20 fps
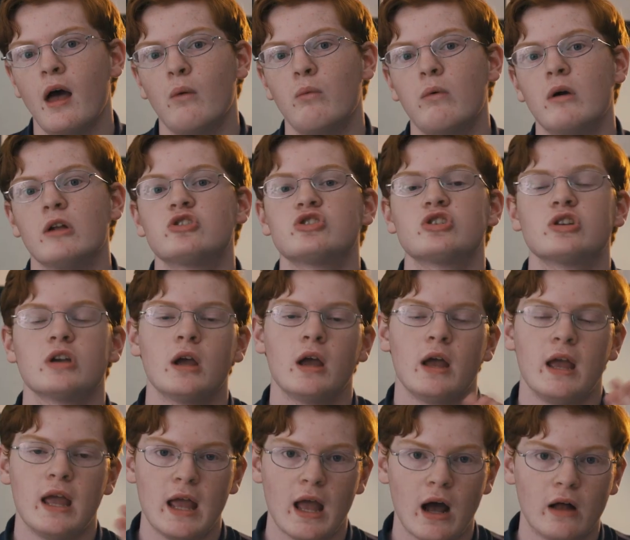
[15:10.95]
which
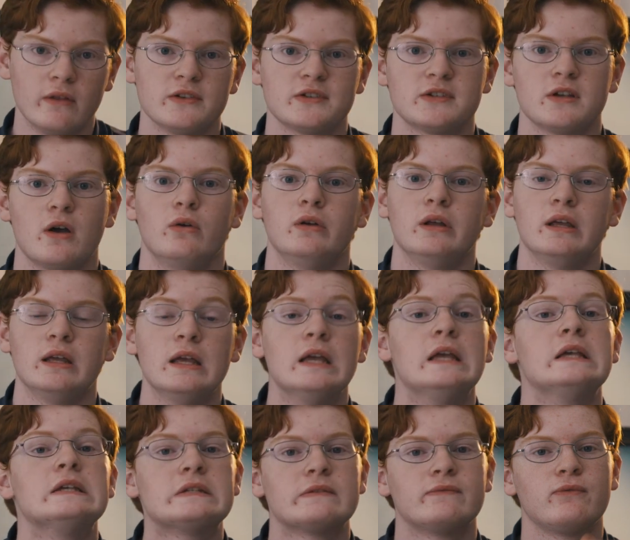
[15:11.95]
on the Sony
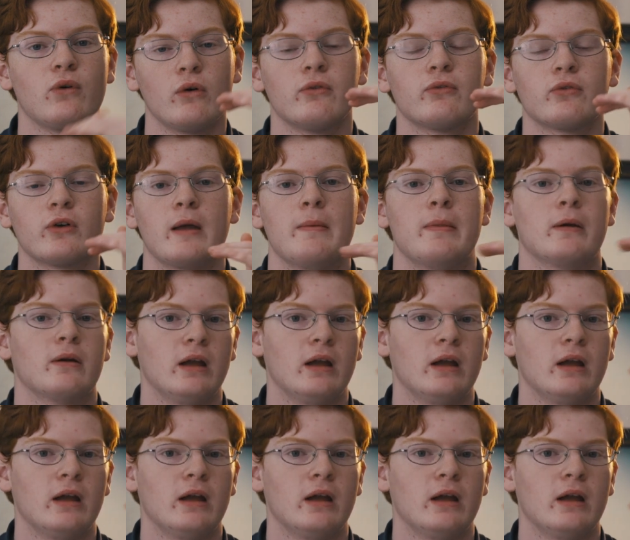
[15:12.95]
is full frame.